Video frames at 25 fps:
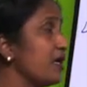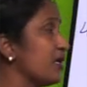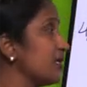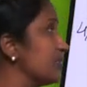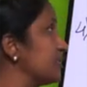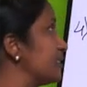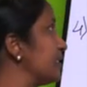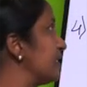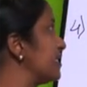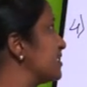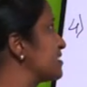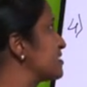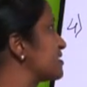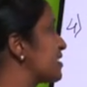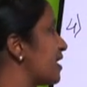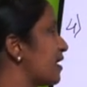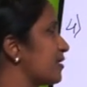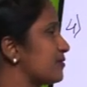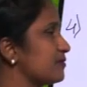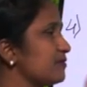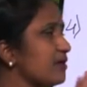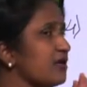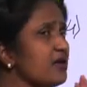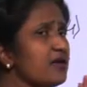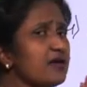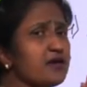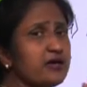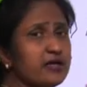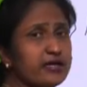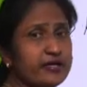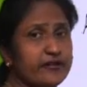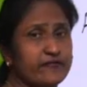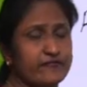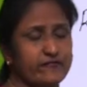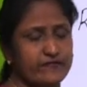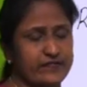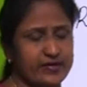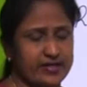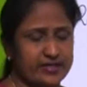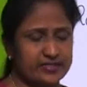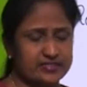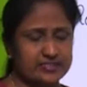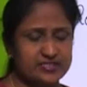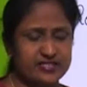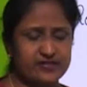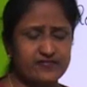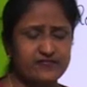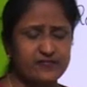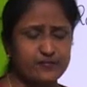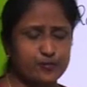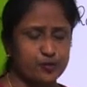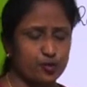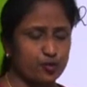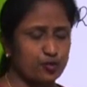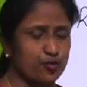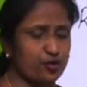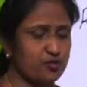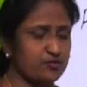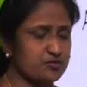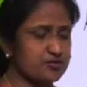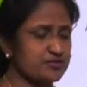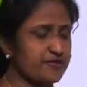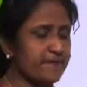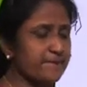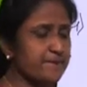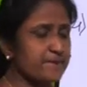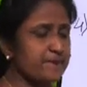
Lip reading: These are the reflexive pronouns.